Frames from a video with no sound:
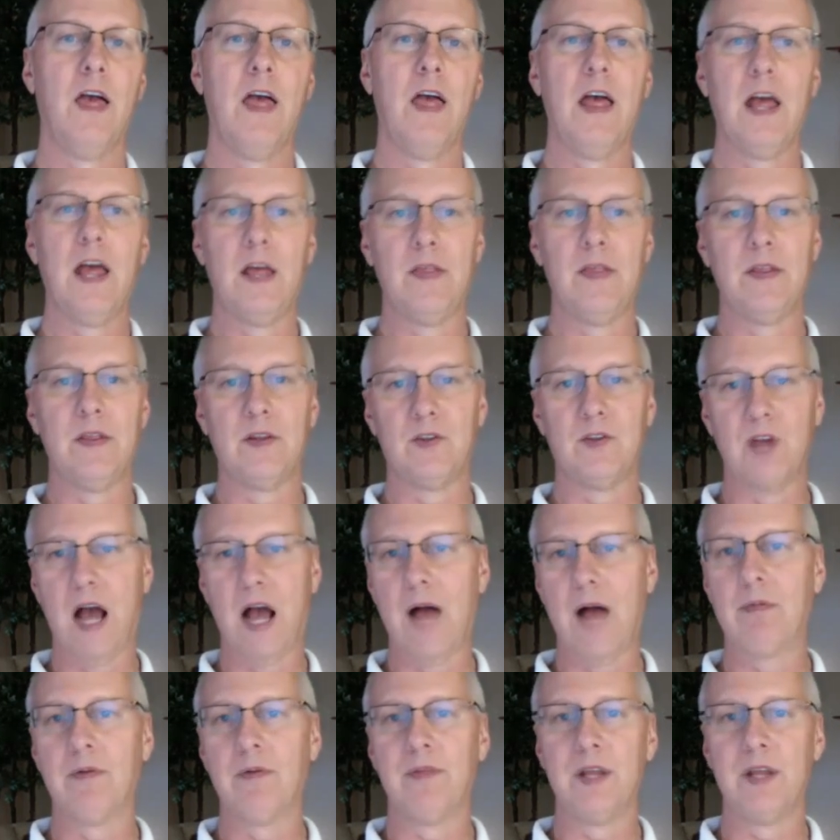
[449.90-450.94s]
And the
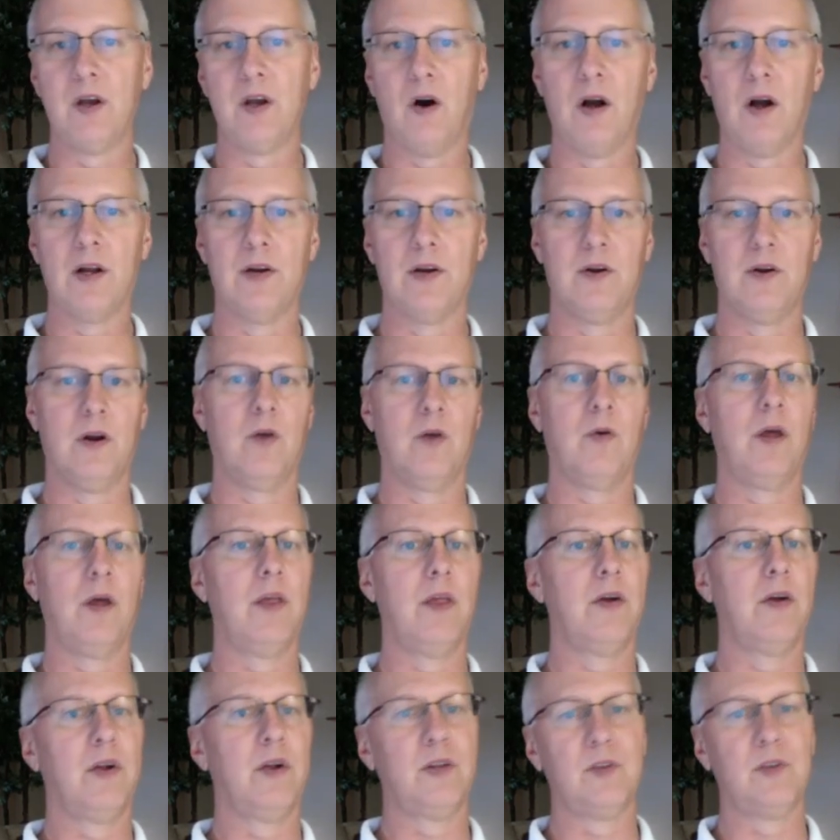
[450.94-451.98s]
job of the auditor,
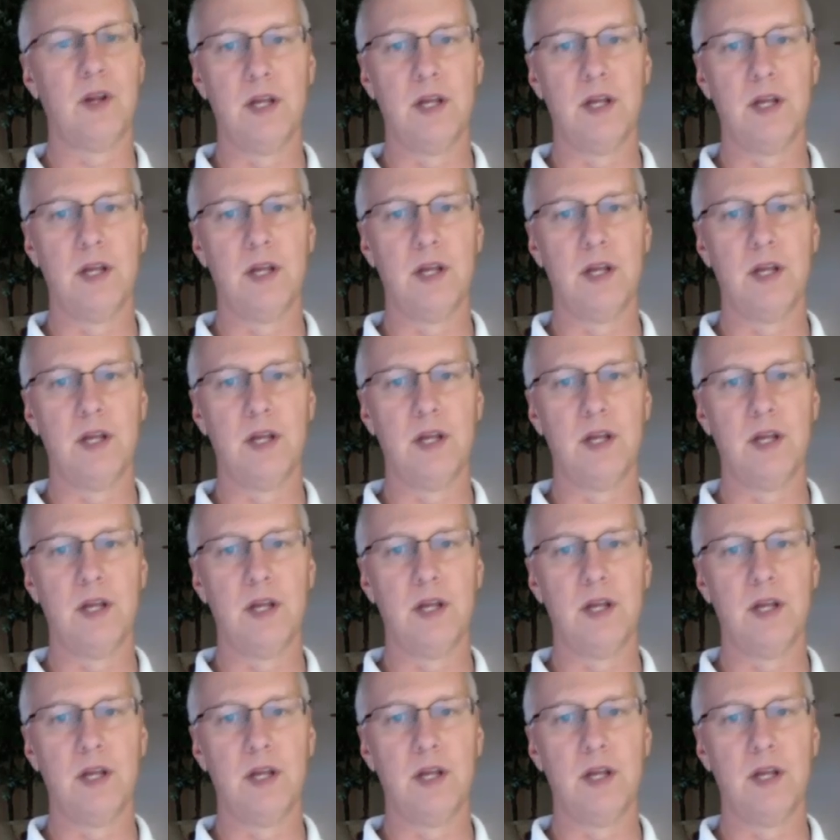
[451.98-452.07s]
whether it's